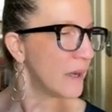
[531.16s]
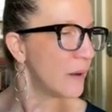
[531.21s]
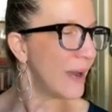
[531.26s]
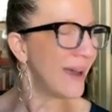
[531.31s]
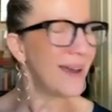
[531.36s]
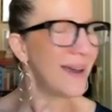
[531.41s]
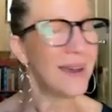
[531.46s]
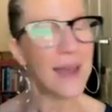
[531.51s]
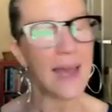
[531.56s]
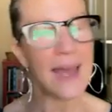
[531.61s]

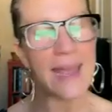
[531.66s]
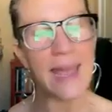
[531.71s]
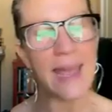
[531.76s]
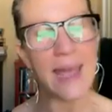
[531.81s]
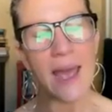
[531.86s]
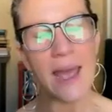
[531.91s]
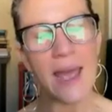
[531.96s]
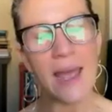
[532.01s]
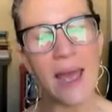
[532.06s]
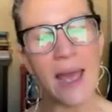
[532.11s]

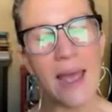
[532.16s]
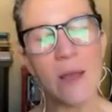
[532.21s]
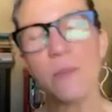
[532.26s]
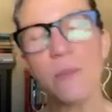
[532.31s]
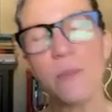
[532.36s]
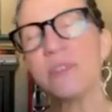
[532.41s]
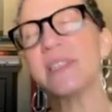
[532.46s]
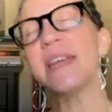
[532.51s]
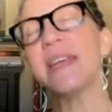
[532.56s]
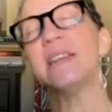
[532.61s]
I
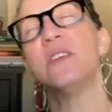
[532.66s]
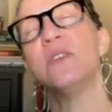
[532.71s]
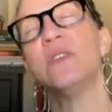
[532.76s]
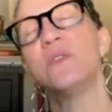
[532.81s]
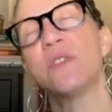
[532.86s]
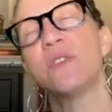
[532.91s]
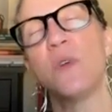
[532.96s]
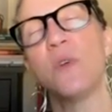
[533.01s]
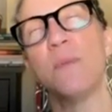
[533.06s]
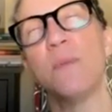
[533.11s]
almost hate to
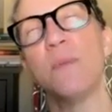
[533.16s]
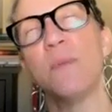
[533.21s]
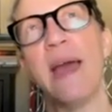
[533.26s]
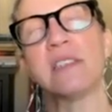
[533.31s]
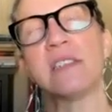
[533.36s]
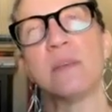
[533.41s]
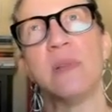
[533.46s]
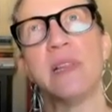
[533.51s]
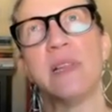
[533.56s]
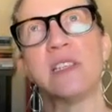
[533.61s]
use the word
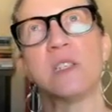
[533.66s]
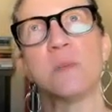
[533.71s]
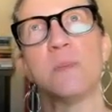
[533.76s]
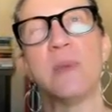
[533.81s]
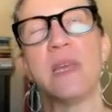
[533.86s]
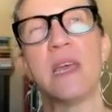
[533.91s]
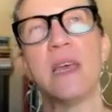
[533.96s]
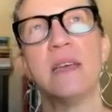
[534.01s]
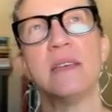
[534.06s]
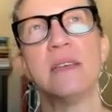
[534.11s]
maximalist,
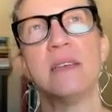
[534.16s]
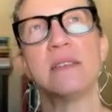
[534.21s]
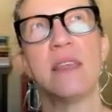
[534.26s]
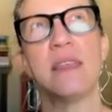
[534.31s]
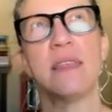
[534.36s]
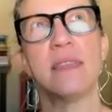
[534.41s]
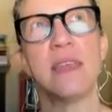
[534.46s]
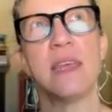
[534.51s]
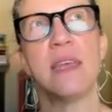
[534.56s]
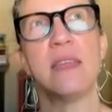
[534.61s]
because I
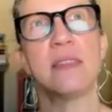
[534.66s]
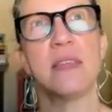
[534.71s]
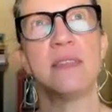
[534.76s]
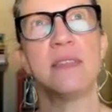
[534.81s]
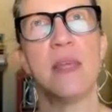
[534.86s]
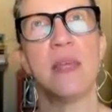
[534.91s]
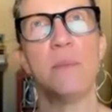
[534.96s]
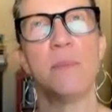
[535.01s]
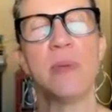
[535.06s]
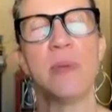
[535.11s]
think that
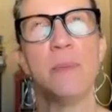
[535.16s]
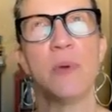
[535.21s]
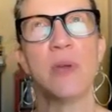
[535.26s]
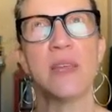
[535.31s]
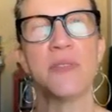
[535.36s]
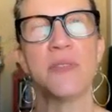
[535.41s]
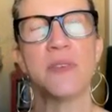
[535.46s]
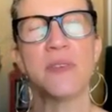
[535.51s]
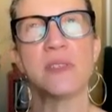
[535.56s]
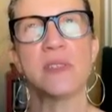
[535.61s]
then people
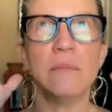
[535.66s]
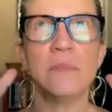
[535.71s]
get this